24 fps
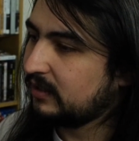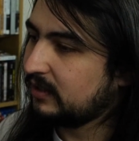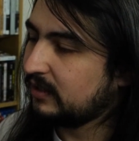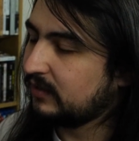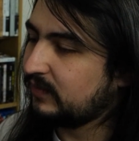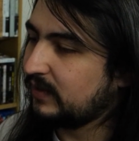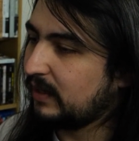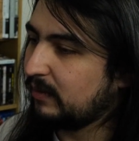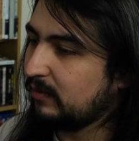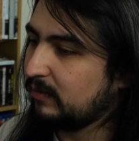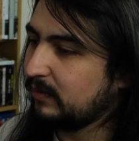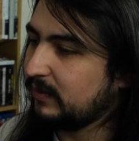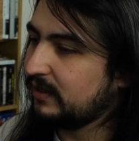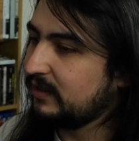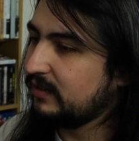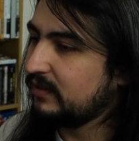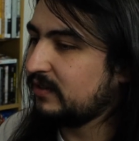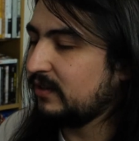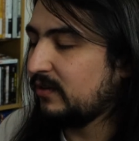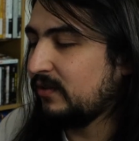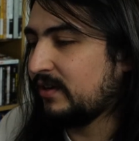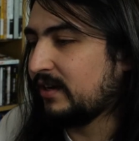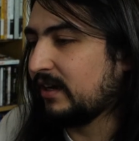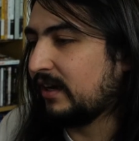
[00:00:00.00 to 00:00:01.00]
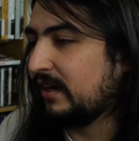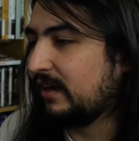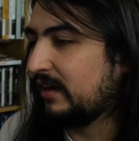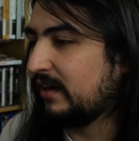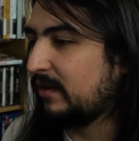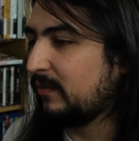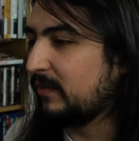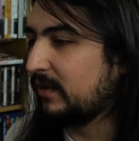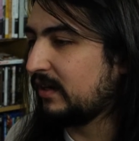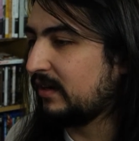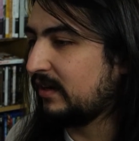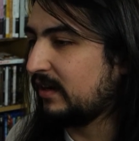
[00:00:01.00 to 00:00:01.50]
The Fablemans, okay.
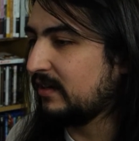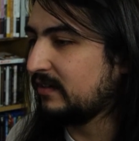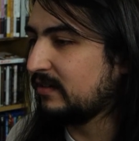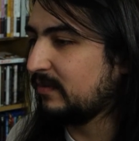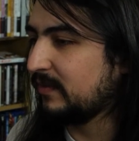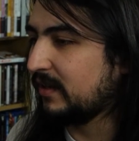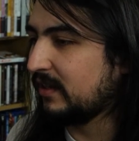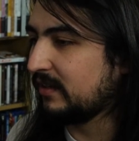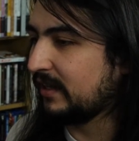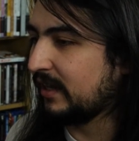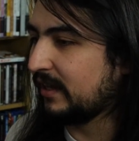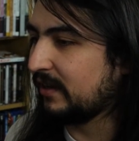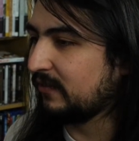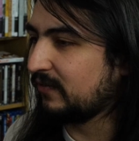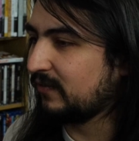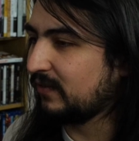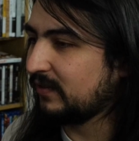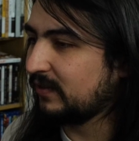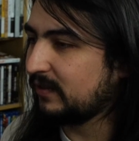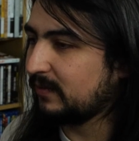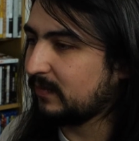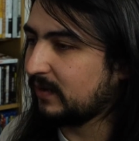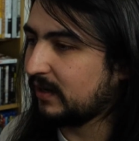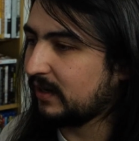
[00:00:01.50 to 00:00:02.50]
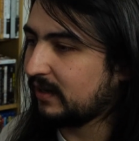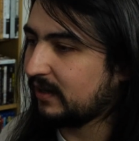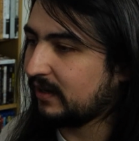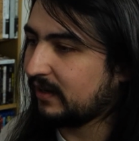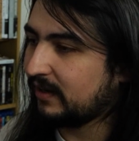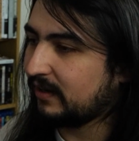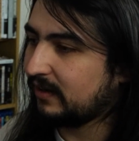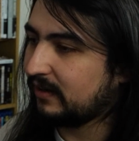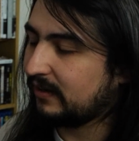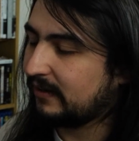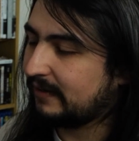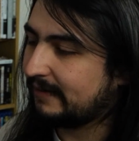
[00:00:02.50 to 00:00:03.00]
I mean, I guess I'm not that offended by
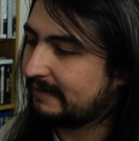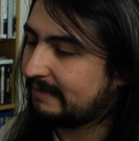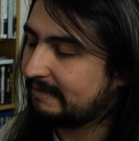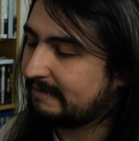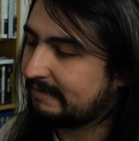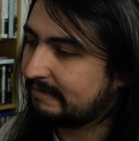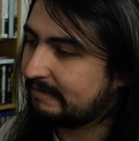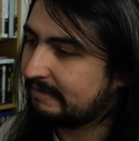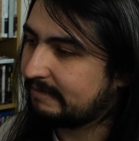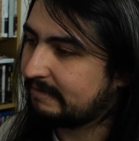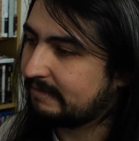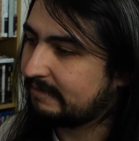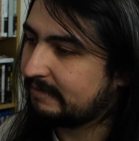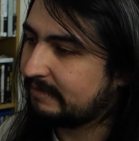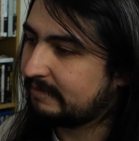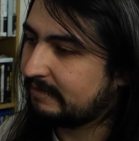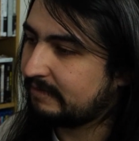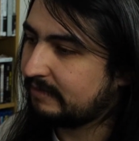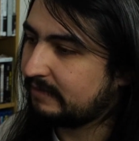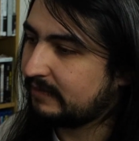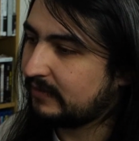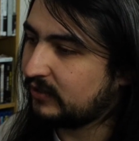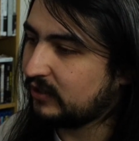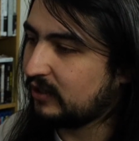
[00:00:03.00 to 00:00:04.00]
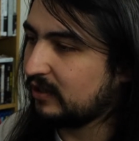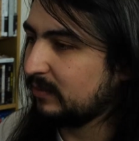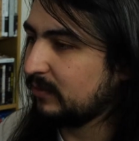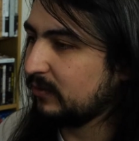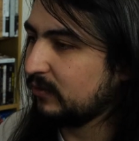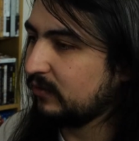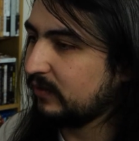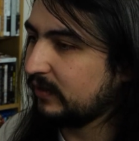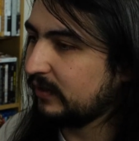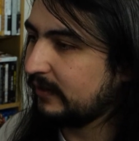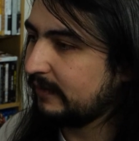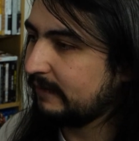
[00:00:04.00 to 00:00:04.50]
that. It's a good
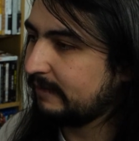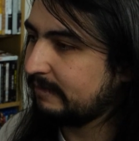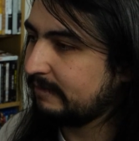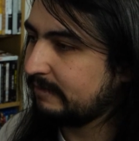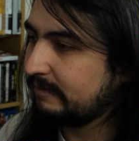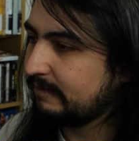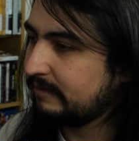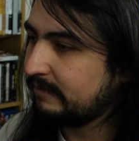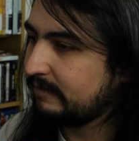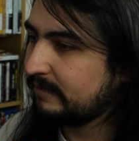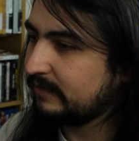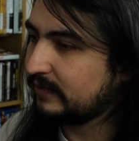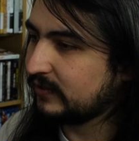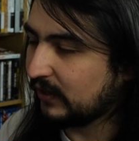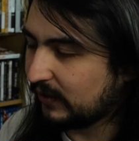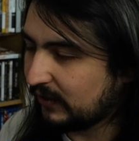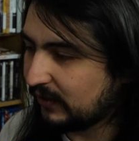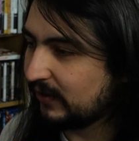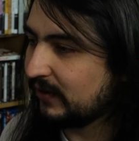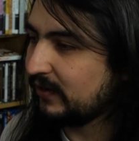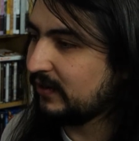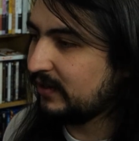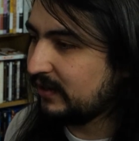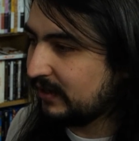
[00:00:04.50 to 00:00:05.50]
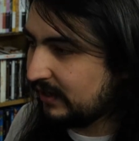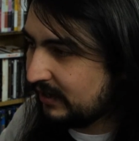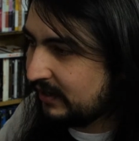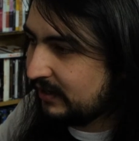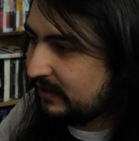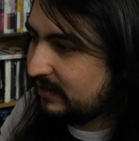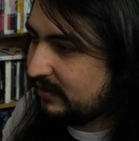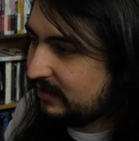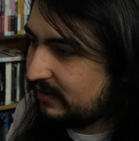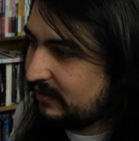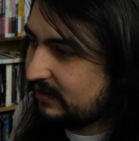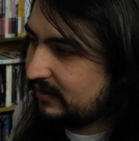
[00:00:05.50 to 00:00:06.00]
movie. Tar,
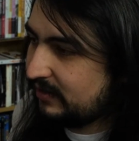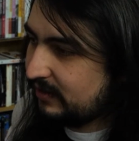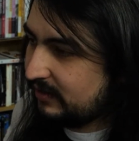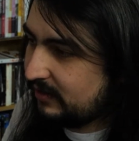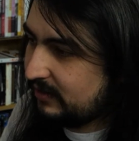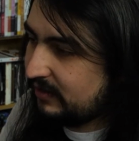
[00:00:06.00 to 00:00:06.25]
yes.